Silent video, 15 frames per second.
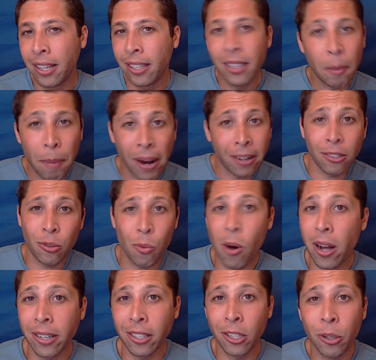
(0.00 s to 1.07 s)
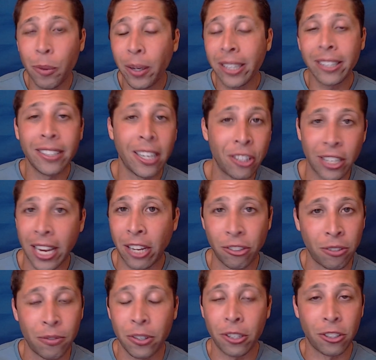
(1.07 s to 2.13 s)
the parents want a New England
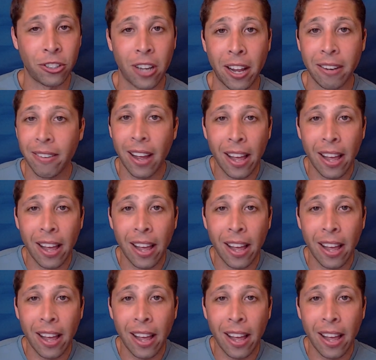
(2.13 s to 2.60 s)
education for their son.